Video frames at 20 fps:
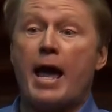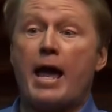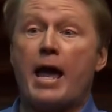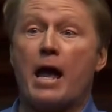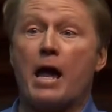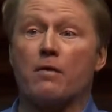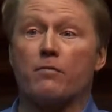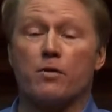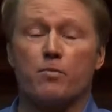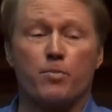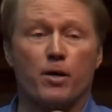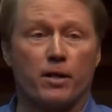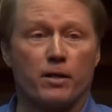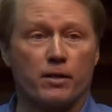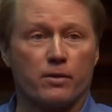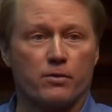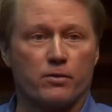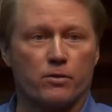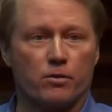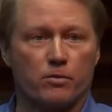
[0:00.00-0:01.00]
Everybody
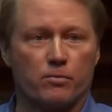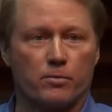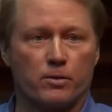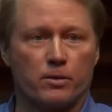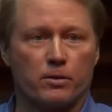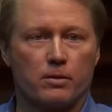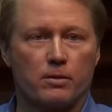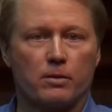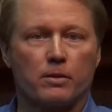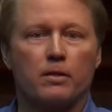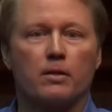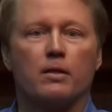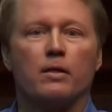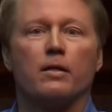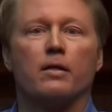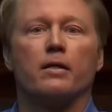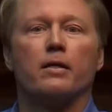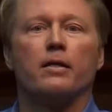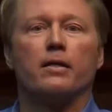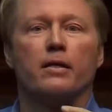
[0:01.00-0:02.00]
assumed,
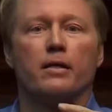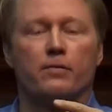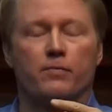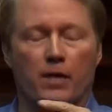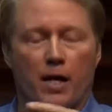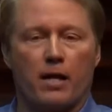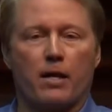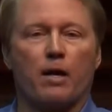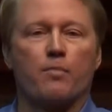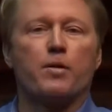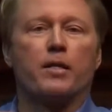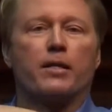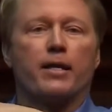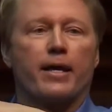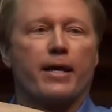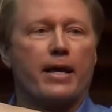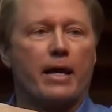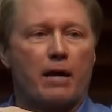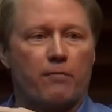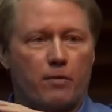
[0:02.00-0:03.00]
in the, I mean
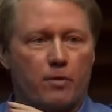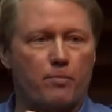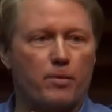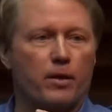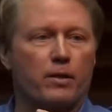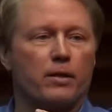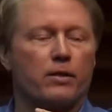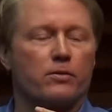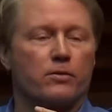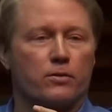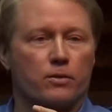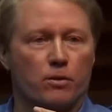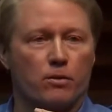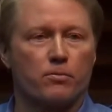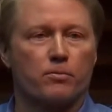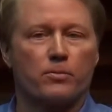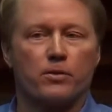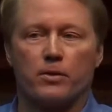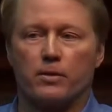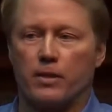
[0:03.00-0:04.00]
everybody
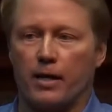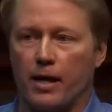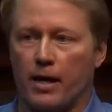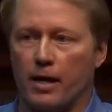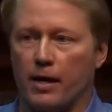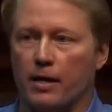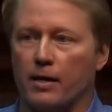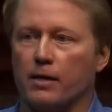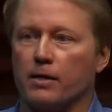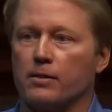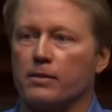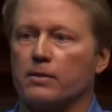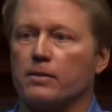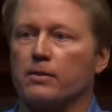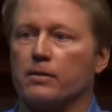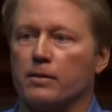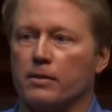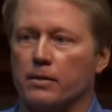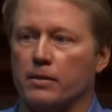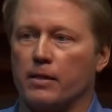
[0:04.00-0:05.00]
assumed that
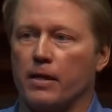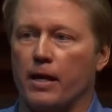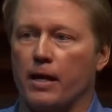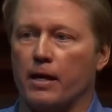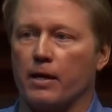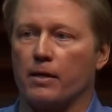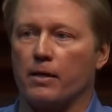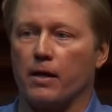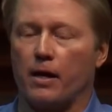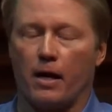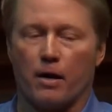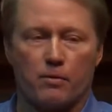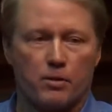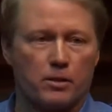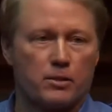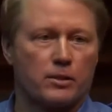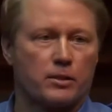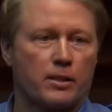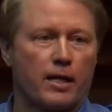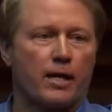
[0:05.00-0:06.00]
that I
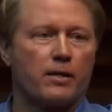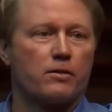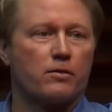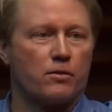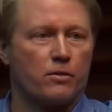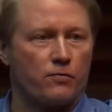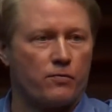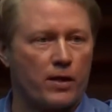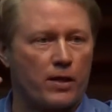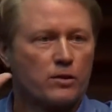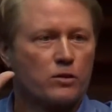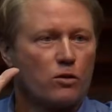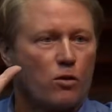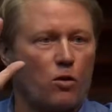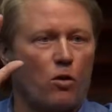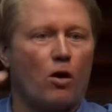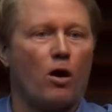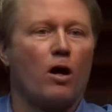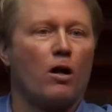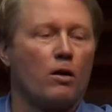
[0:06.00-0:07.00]
would decide to divest
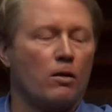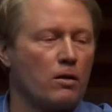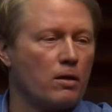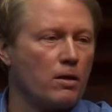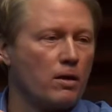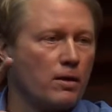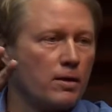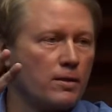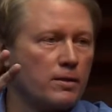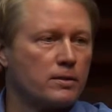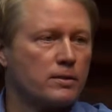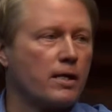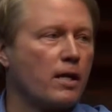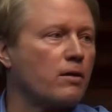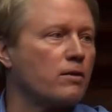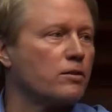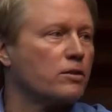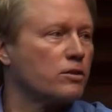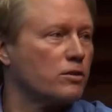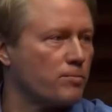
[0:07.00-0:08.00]
all
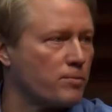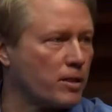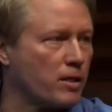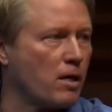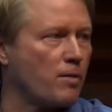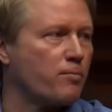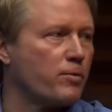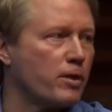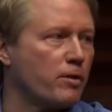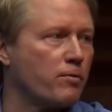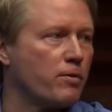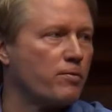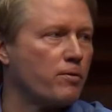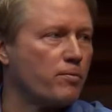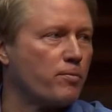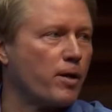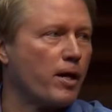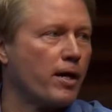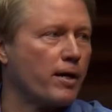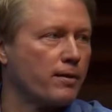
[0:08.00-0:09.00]
centers from the company we were
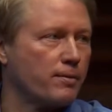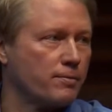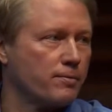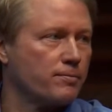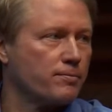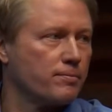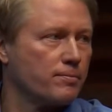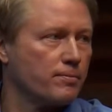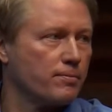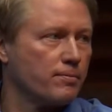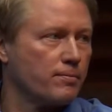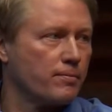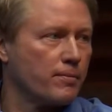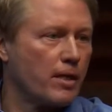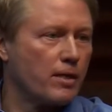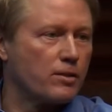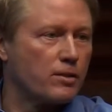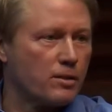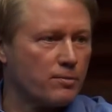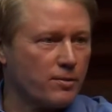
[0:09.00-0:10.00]
buying.
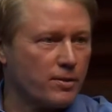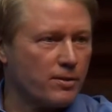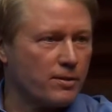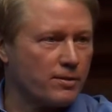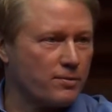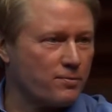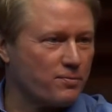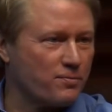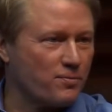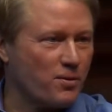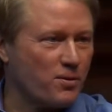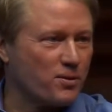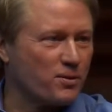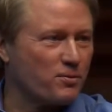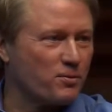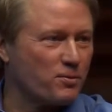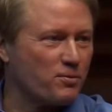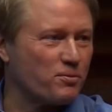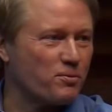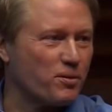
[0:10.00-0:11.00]
And some of these
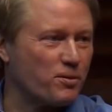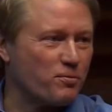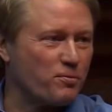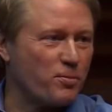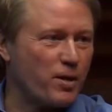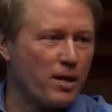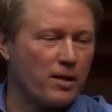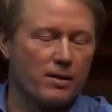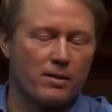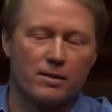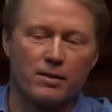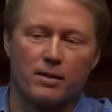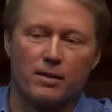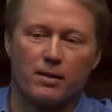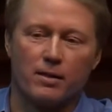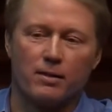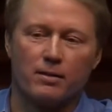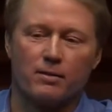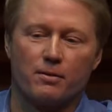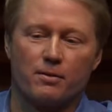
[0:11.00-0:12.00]
folks will, would have been in,
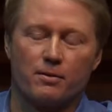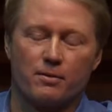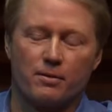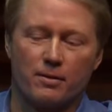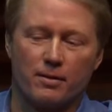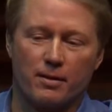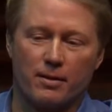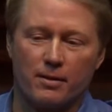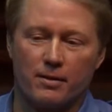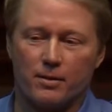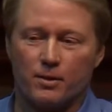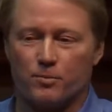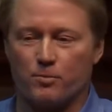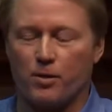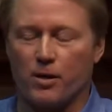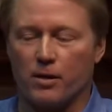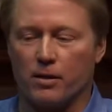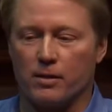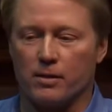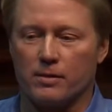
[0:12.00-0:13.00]
in, uh, in this
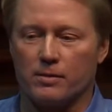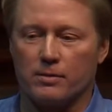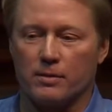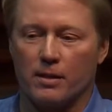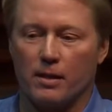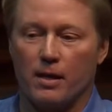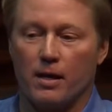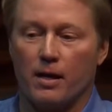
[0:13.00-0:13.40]
part of this.